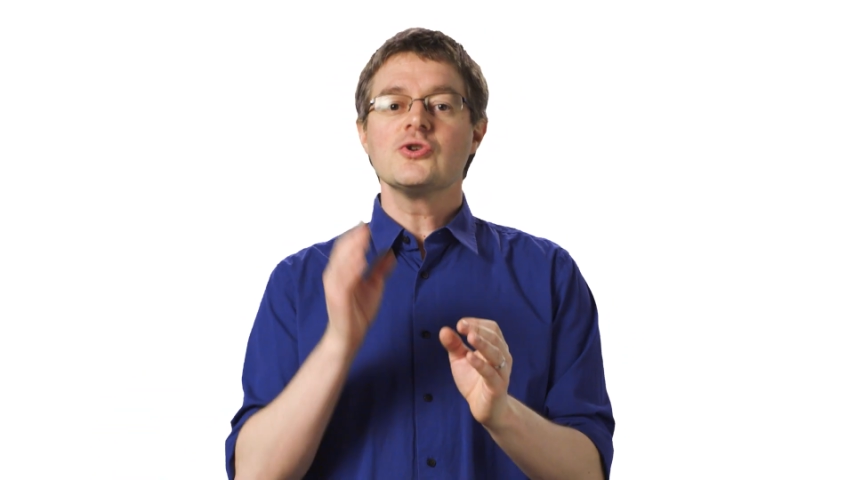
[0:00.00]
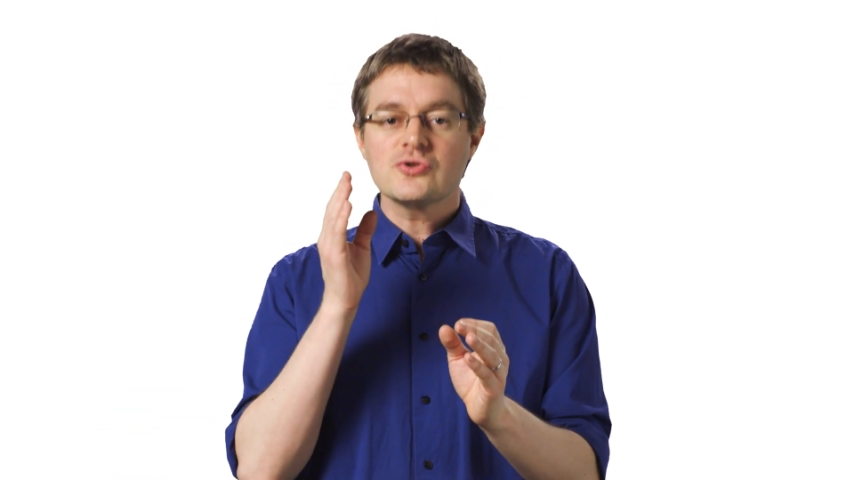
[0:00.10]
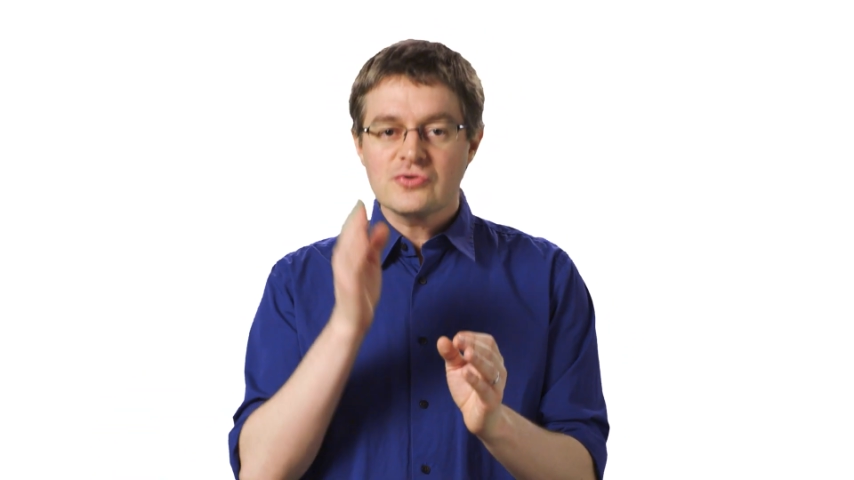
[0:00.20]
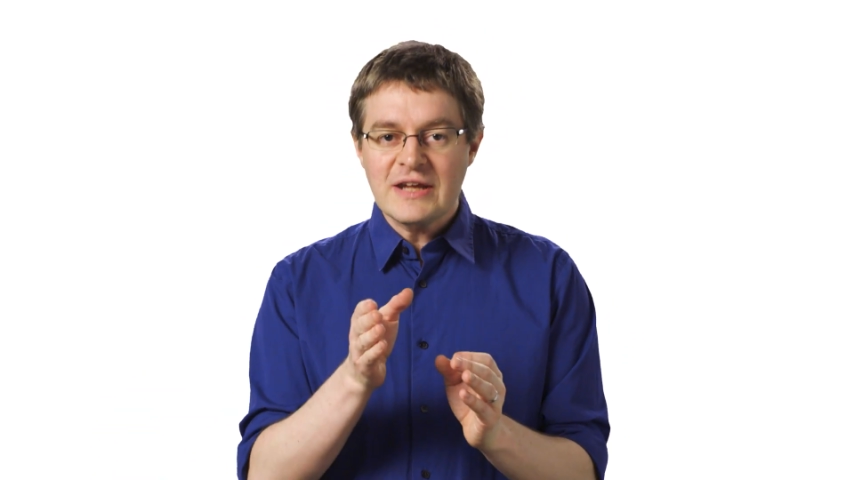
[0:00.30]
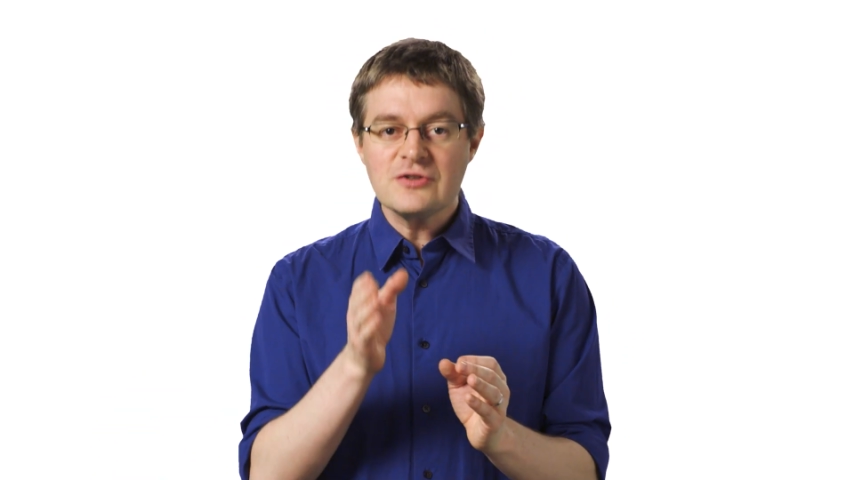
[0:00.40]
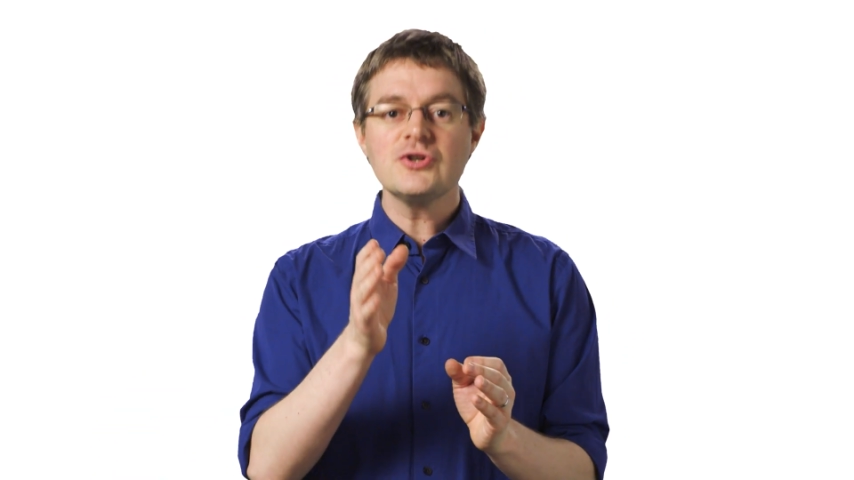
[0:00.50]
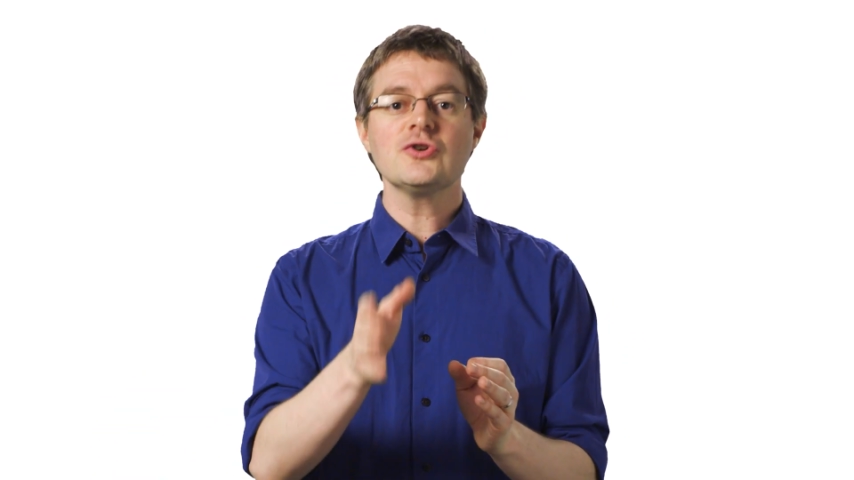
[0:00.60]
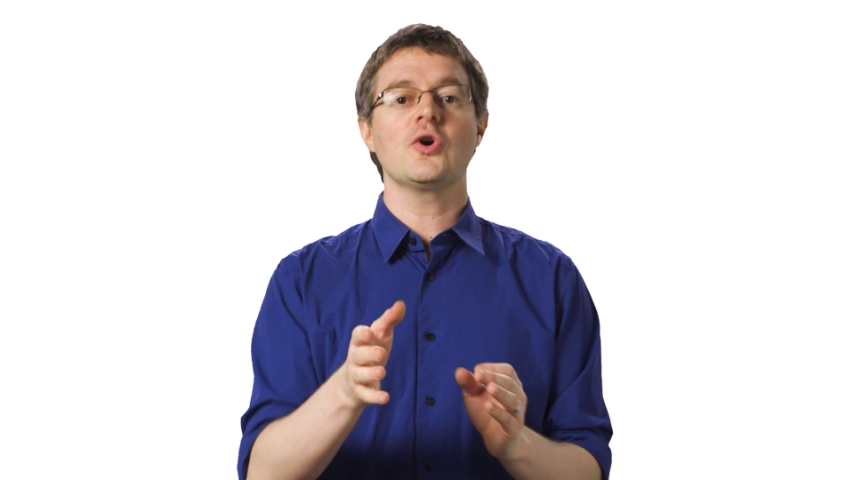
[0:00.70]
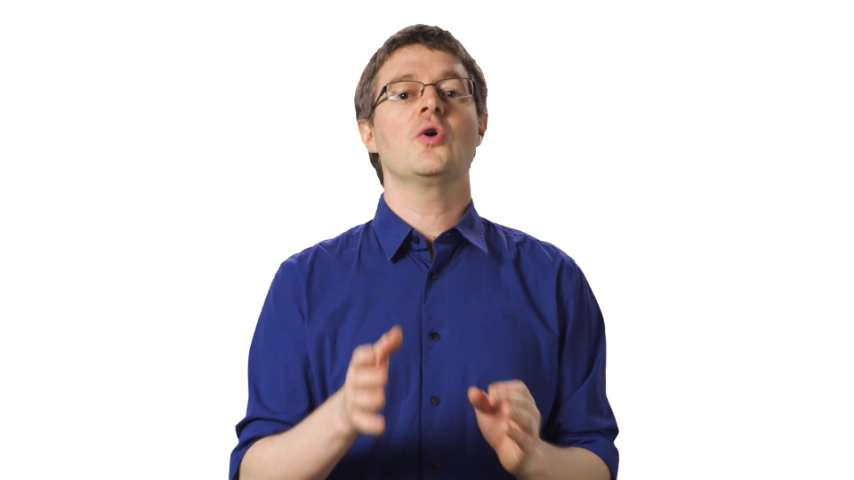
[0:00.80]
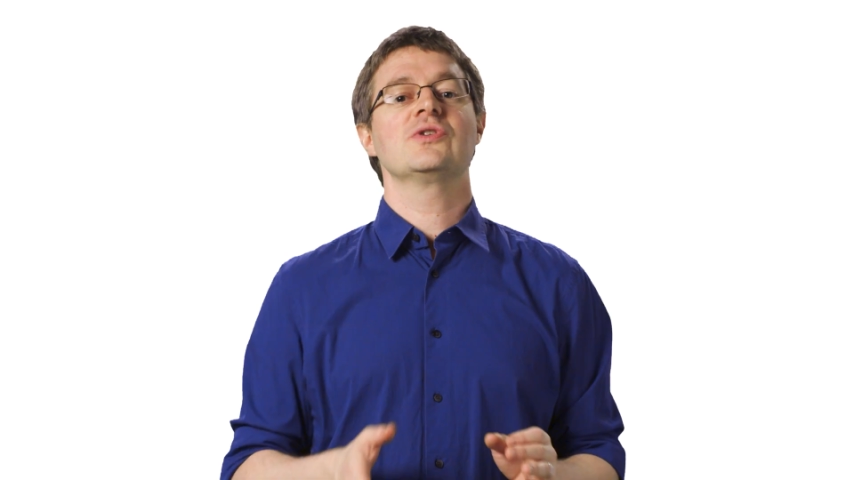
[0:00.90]
trained to
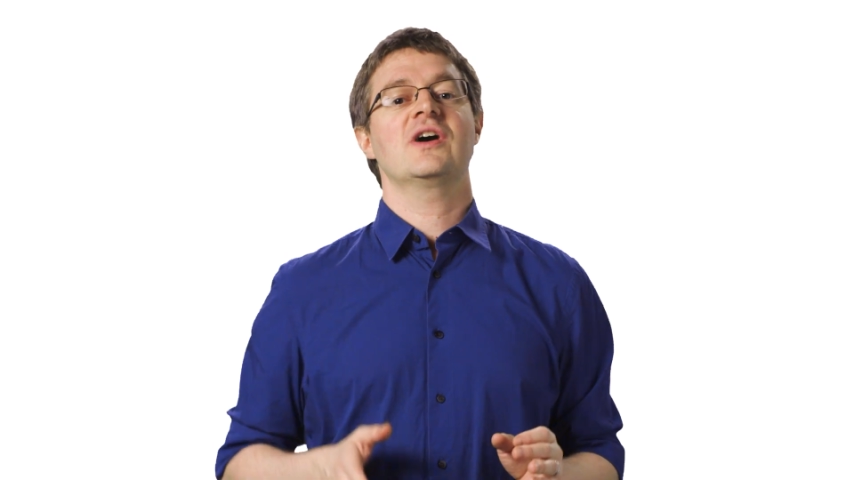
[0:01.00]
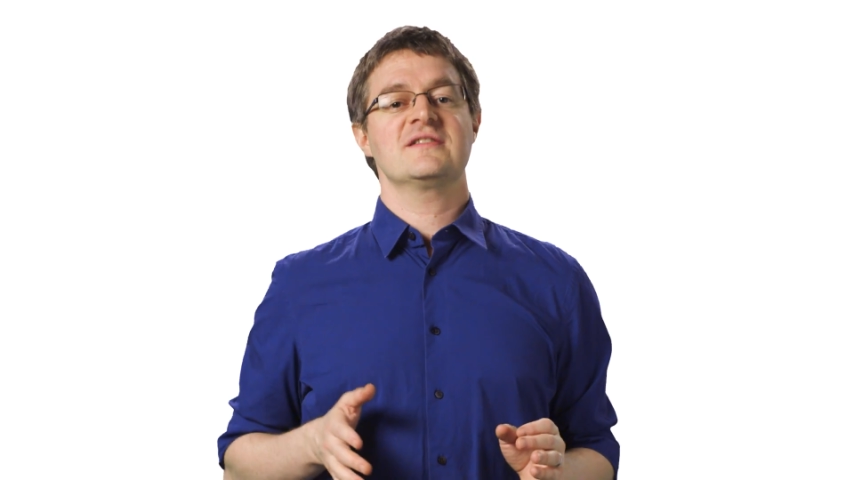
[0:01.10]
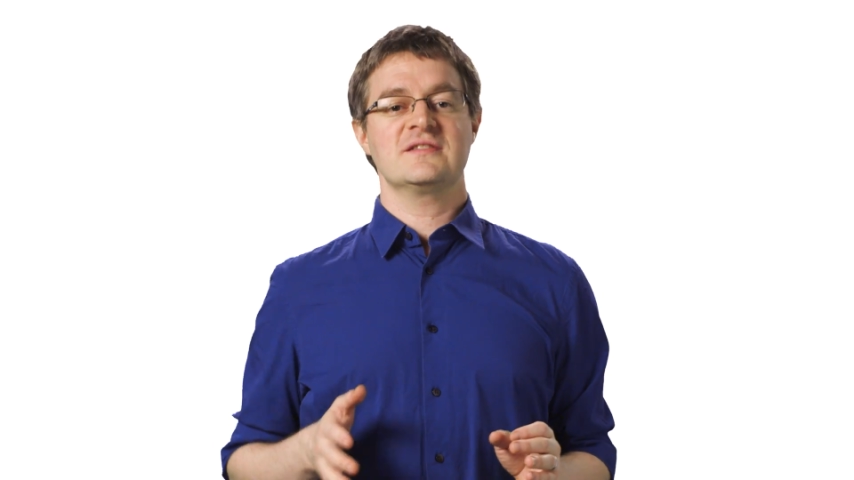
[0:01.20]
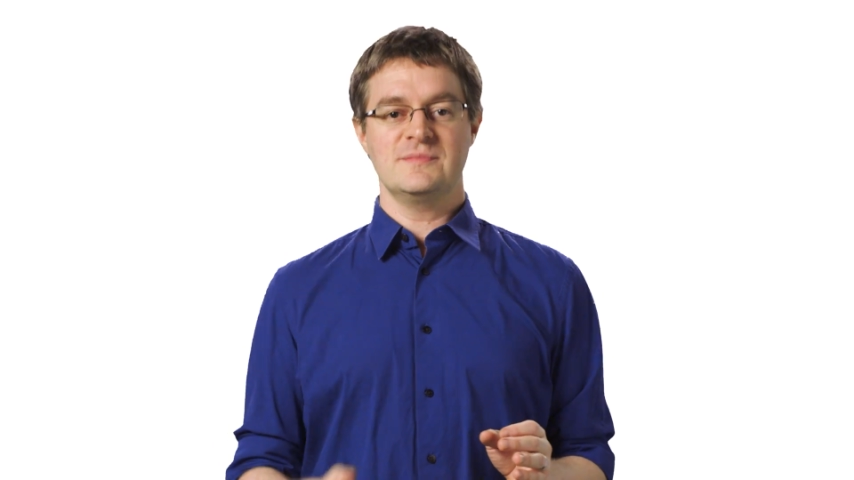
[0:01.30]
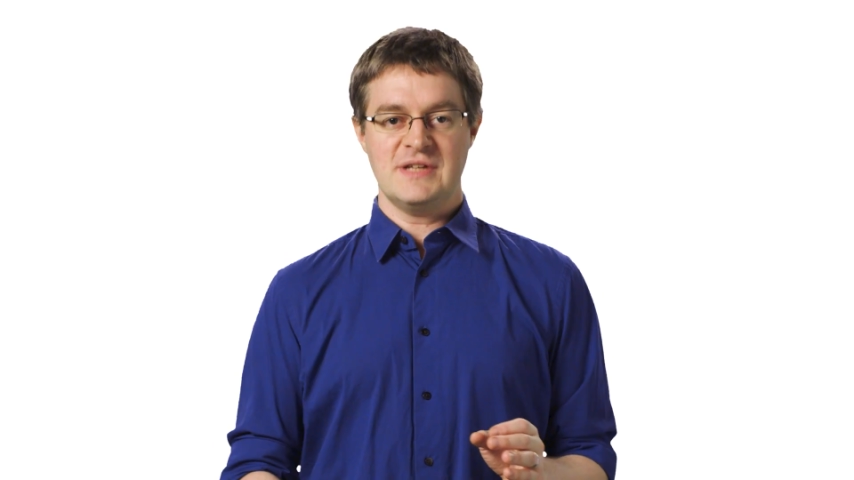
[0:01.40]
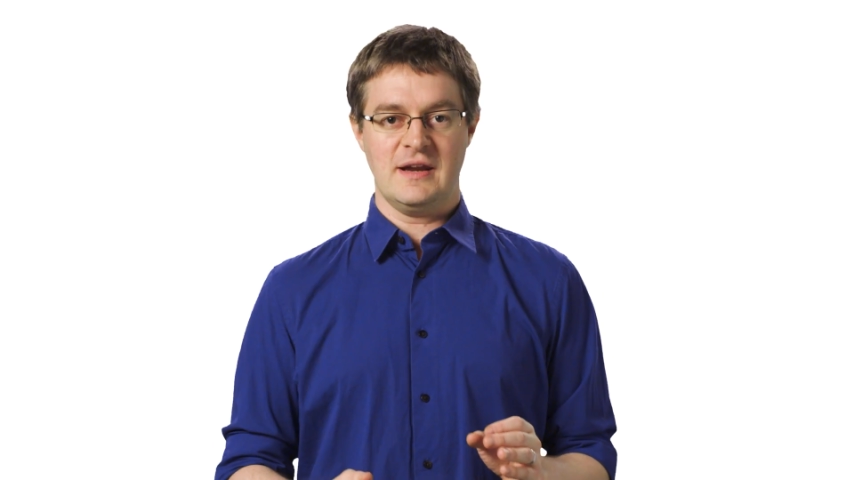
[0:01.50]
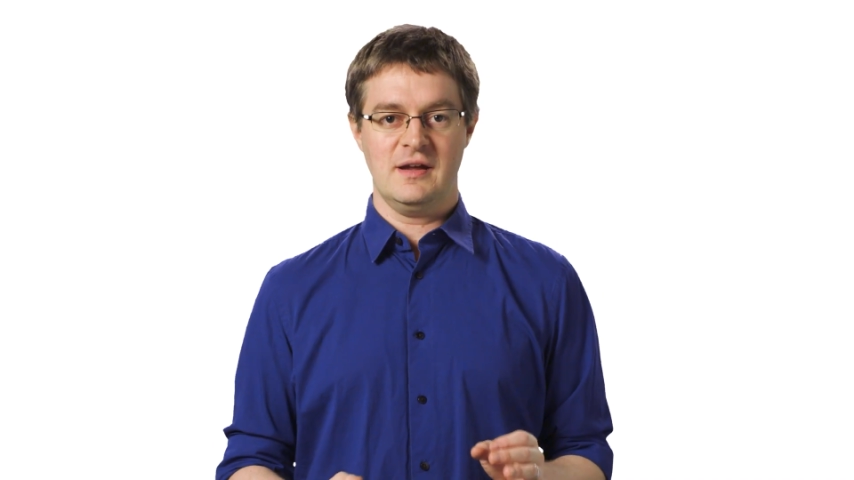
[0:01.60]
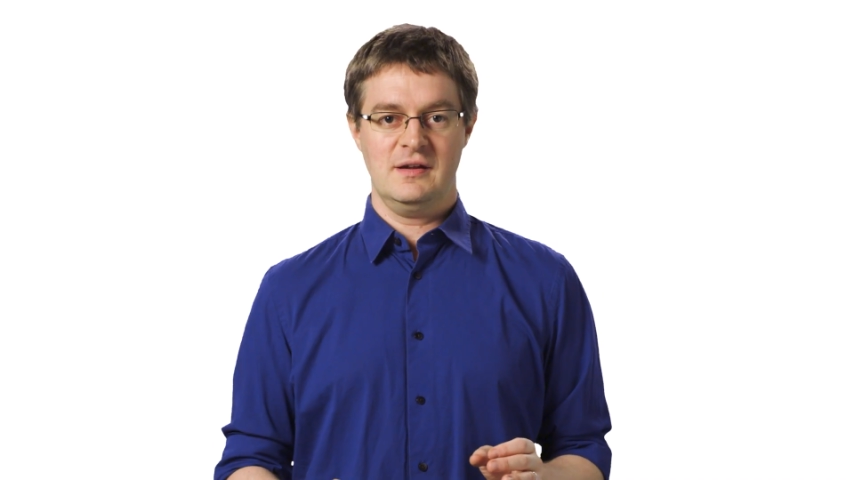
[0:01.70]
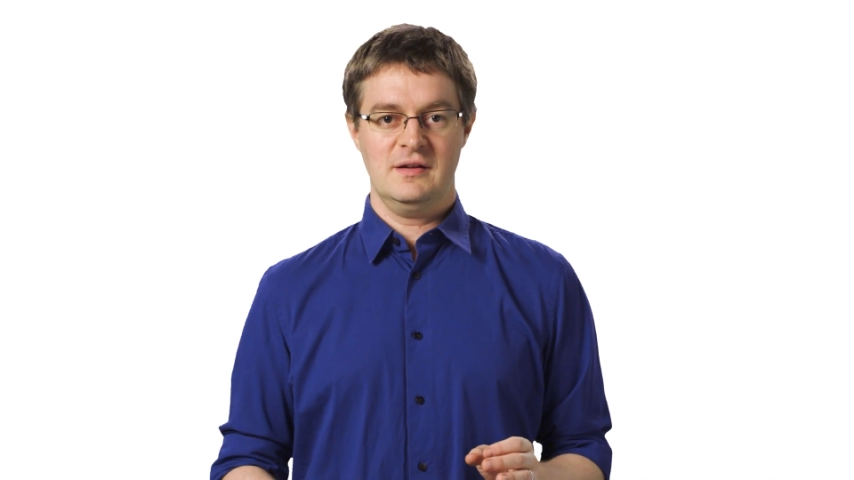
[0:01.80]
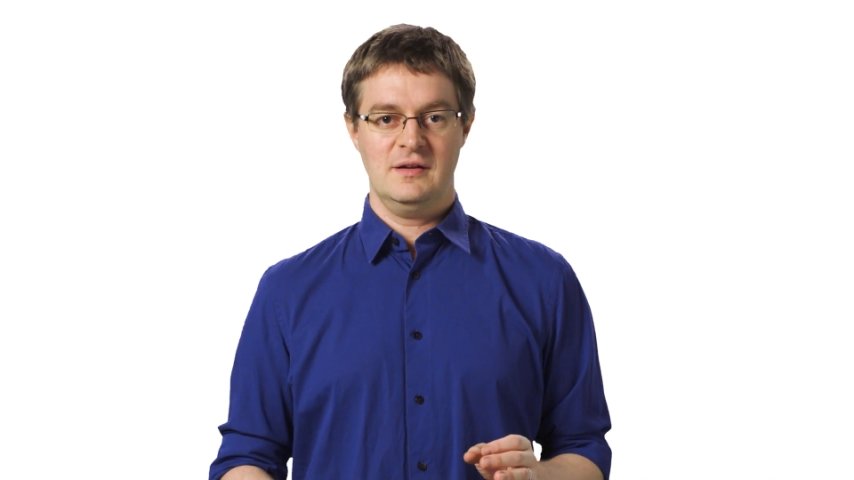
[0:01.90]
your own custom data.